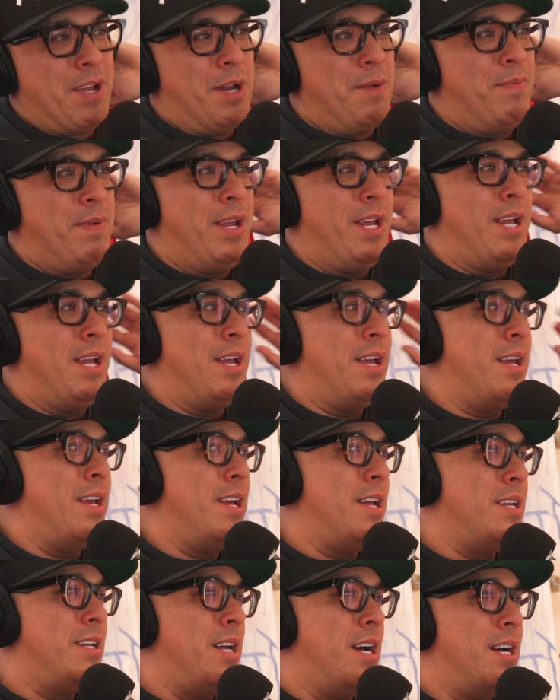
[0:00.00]
gonna be
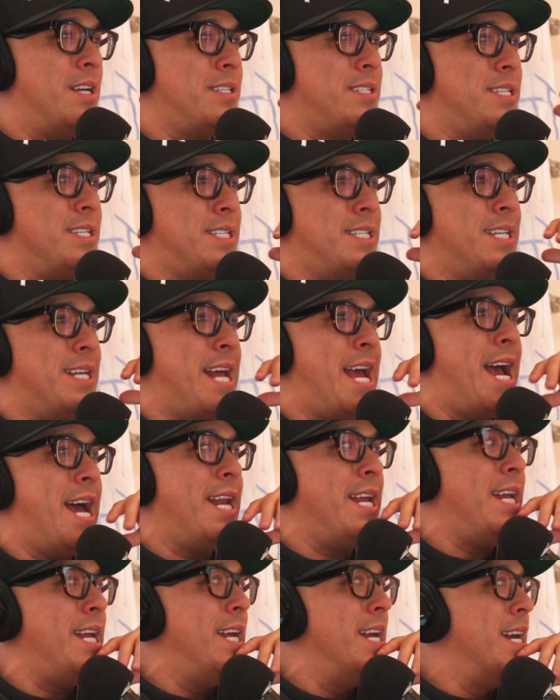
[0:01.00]
in
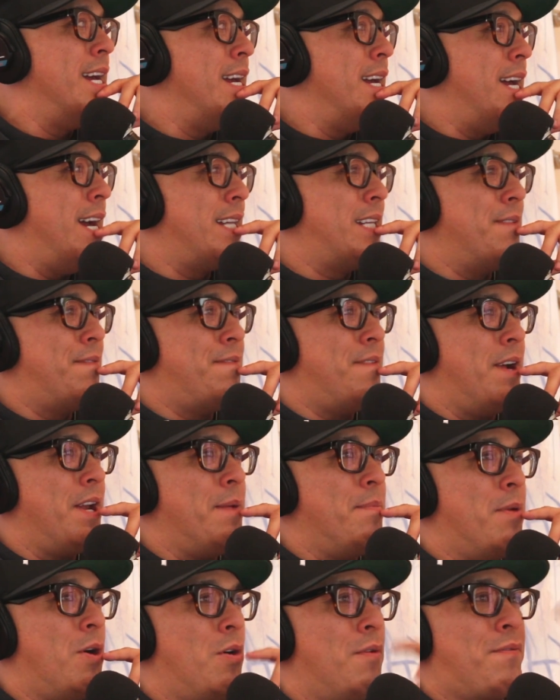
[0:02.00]
Cincinnati at the Funny
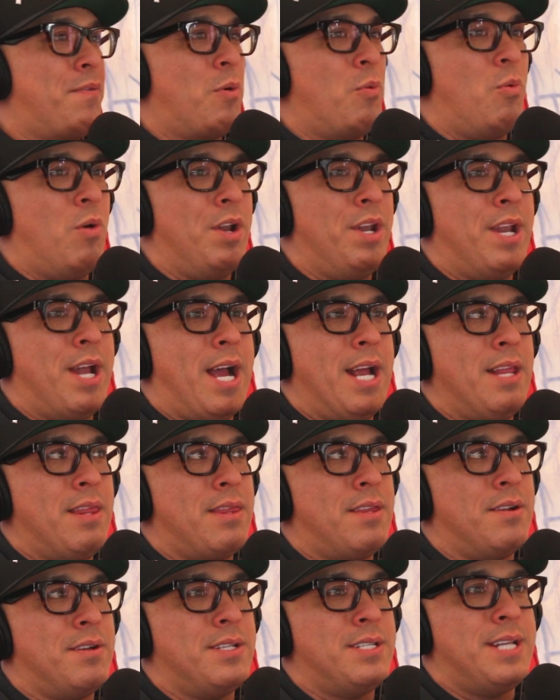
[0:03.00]
Bone for one night,
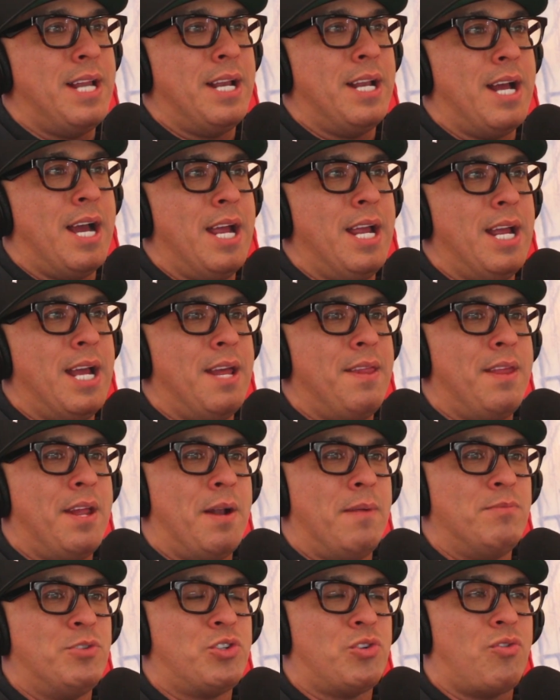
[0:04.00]
Thursday night, and then
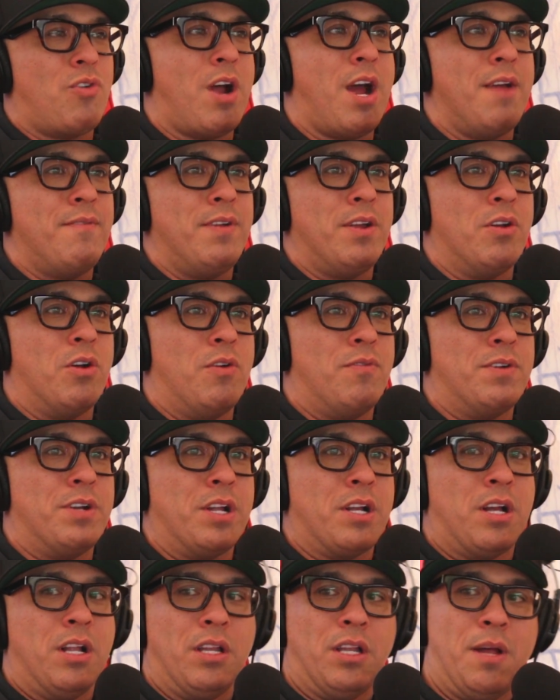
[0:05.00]
I'm driving over to
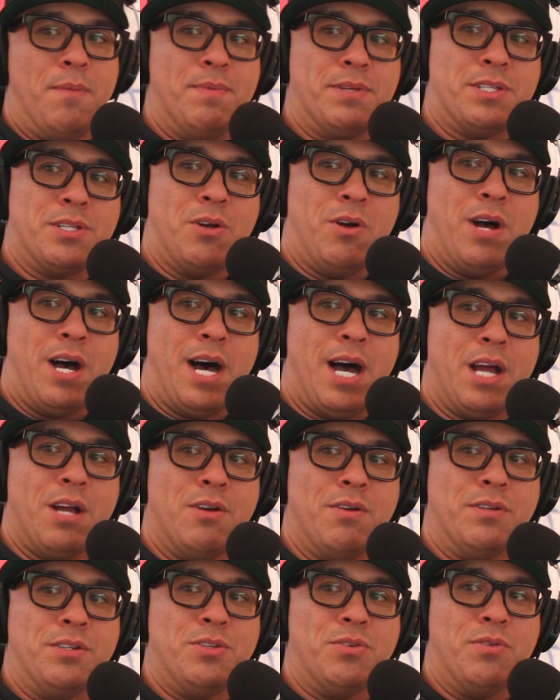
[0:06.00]
Columbus, Ohio,
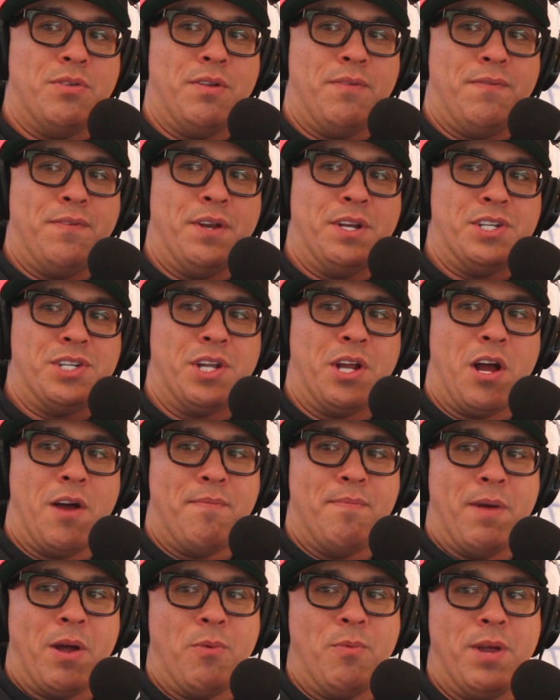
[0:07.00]
and finishing off
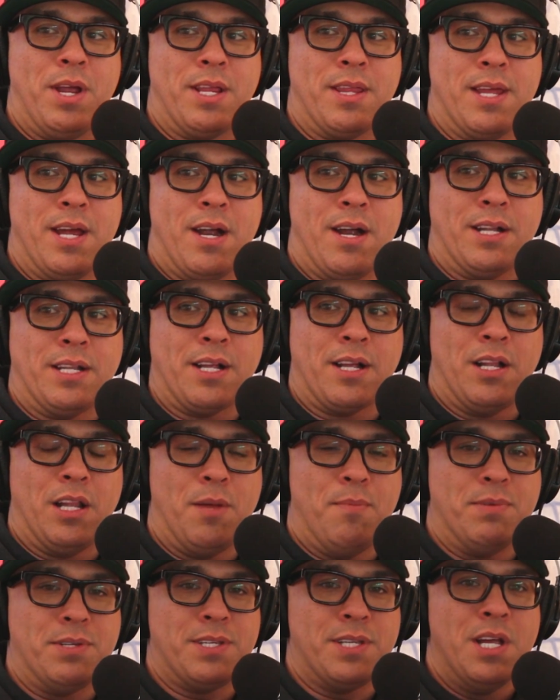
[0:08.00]
my week there at the
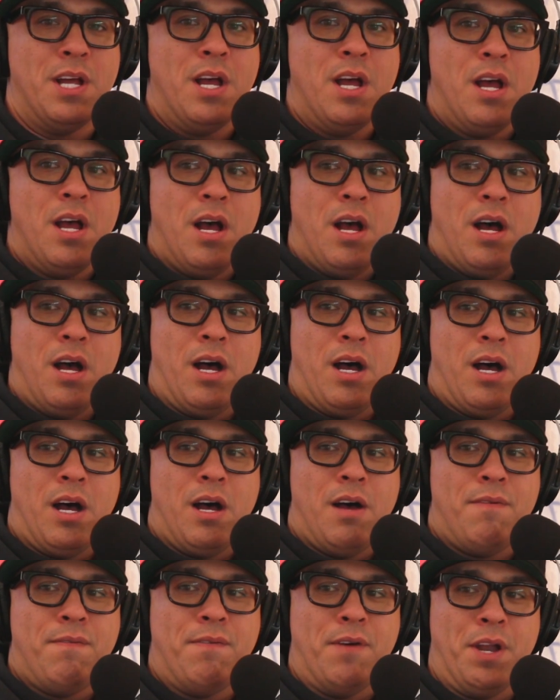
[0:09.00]
Columbus
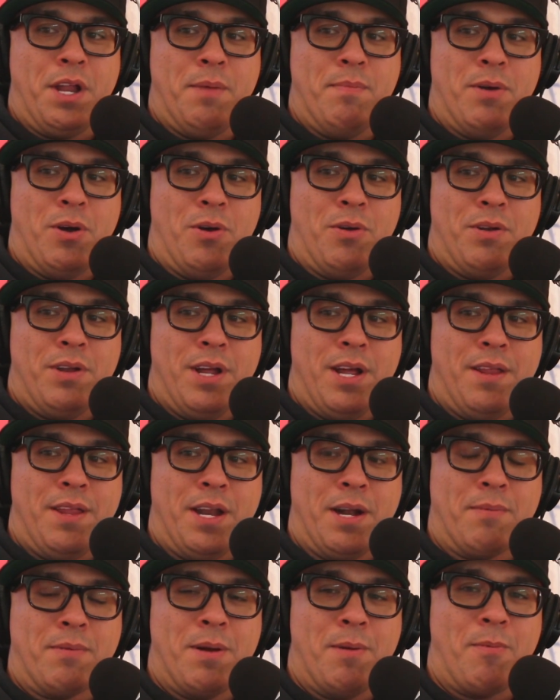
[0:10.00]
Funny Bone. And then
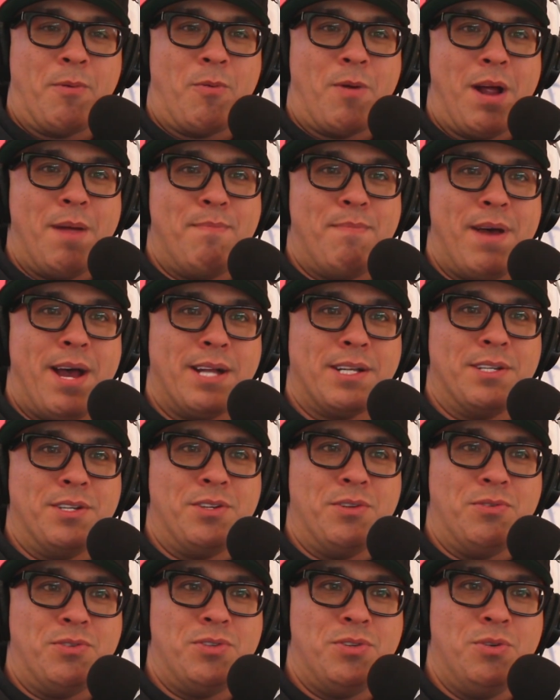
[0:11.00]
I'm coming right back to
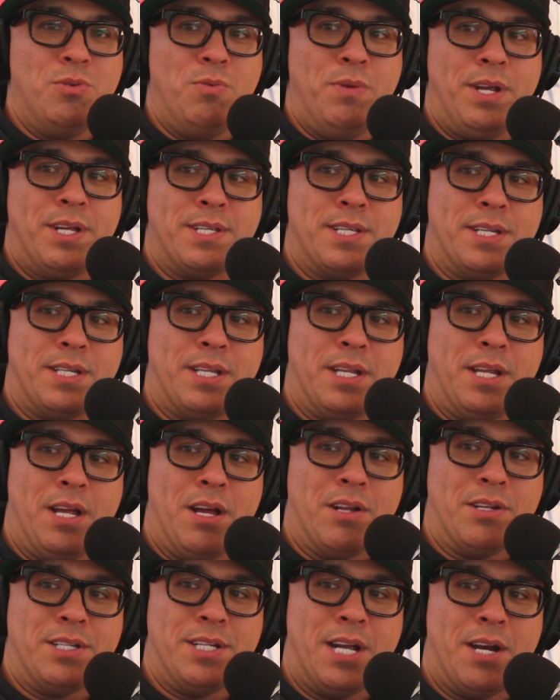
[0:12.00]
do 2 weeks at the
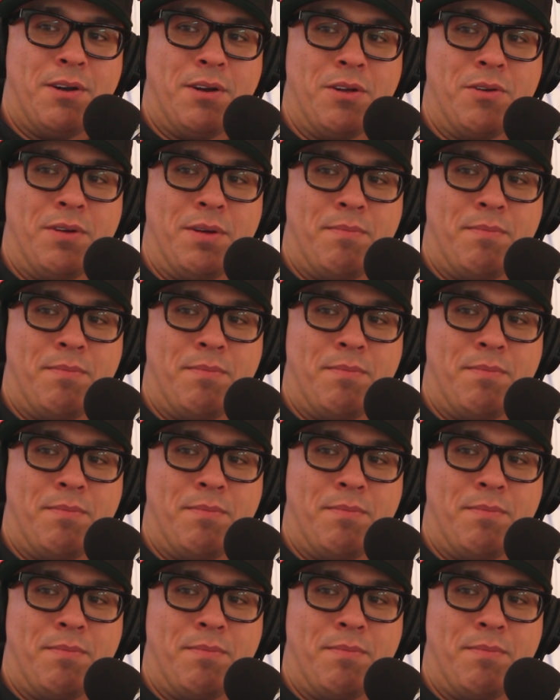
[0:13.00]
Ontario